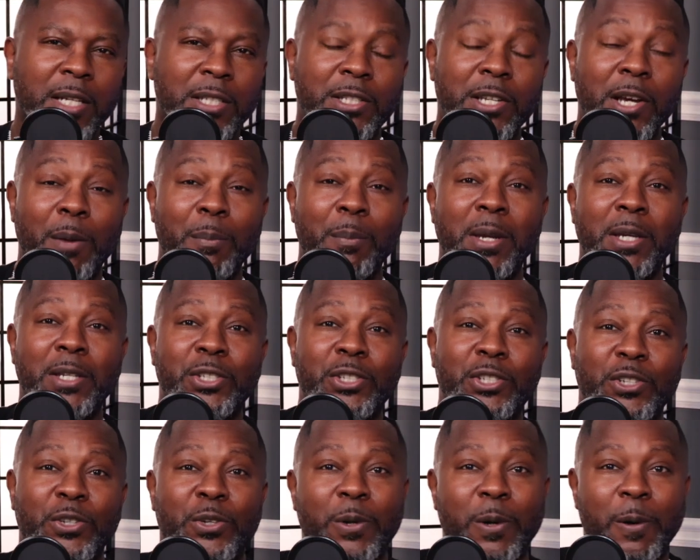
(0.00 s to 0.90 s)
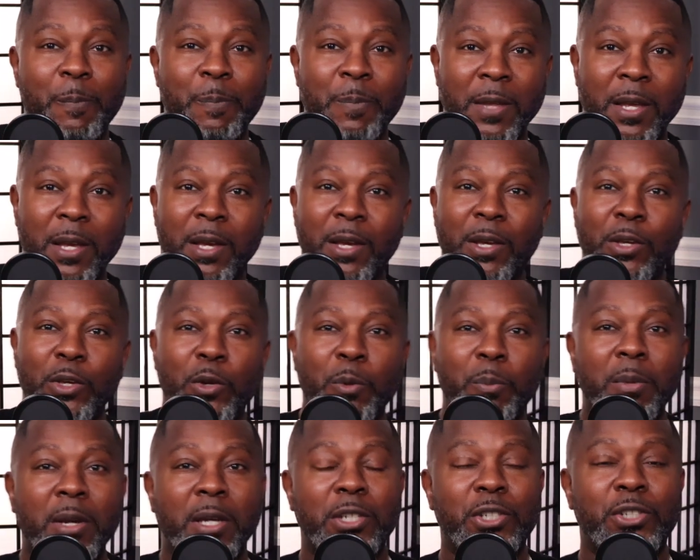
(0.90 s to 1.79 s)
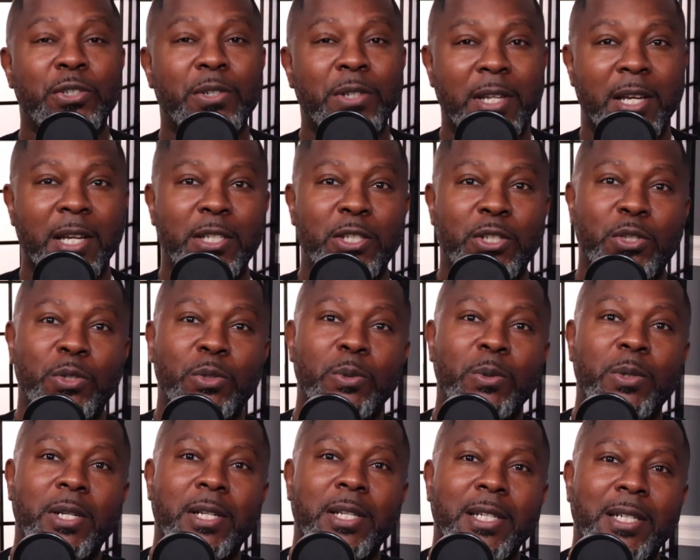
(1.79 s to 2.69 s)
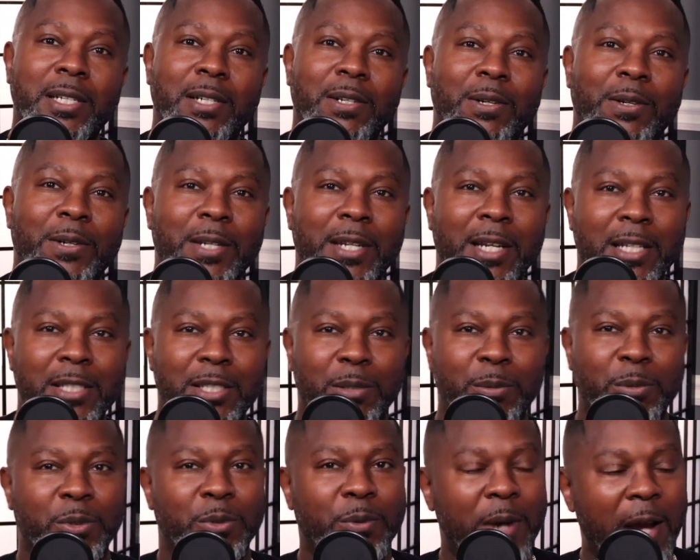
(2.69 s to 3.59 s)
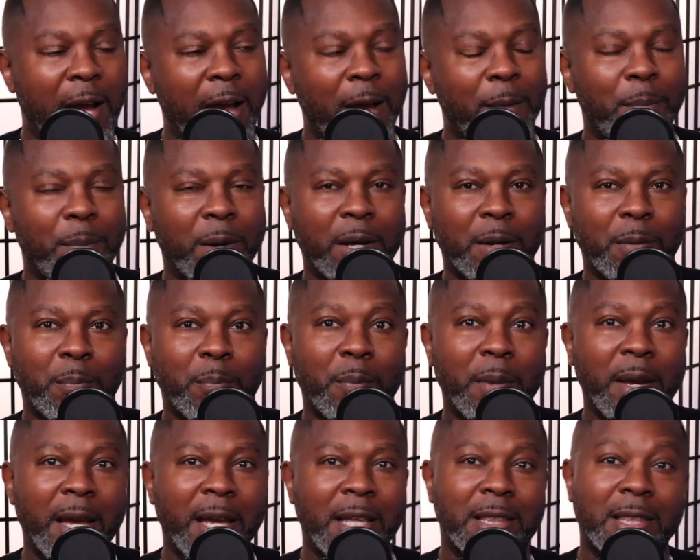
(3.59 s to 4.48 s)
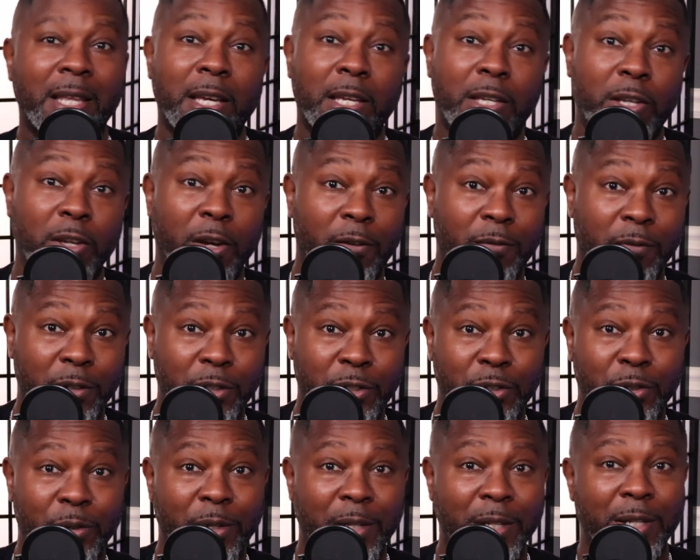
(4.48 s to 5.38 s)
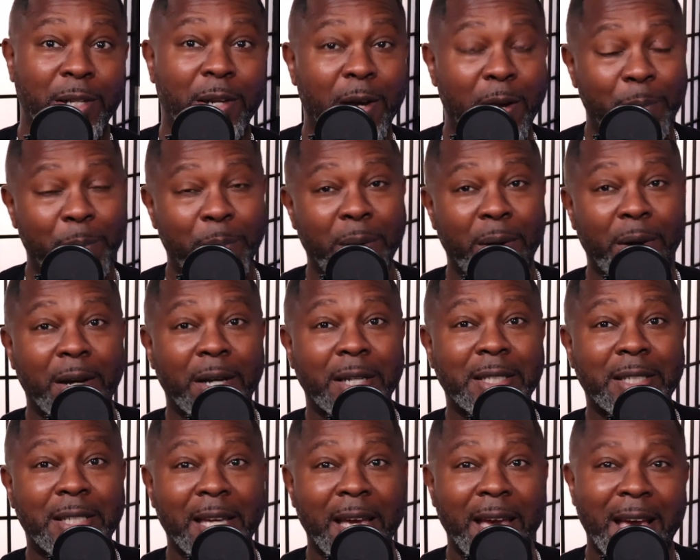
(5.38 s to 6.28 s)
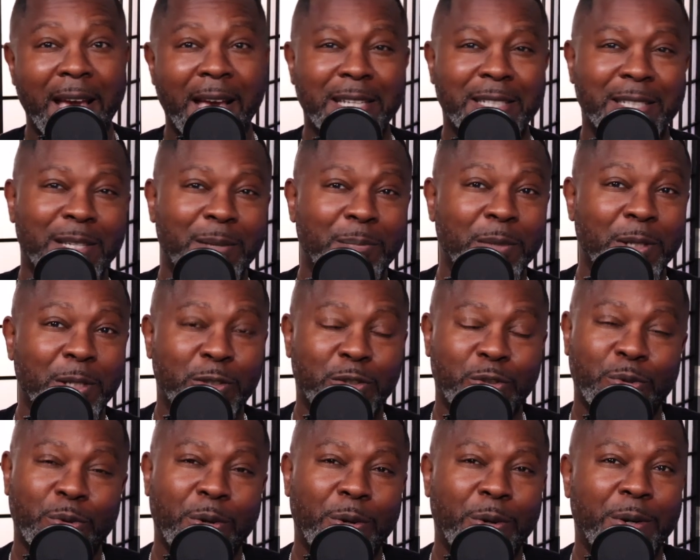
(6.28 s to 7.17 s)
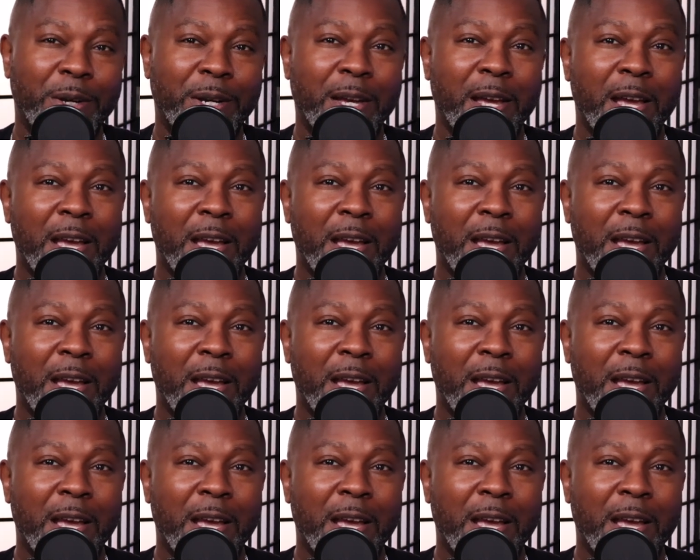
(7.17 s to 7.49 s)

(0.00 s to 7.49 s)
us, y'all make sure you make sure that you click on that subscribe button, man. Thank y'all for joining our podcast. I'm LaTroy.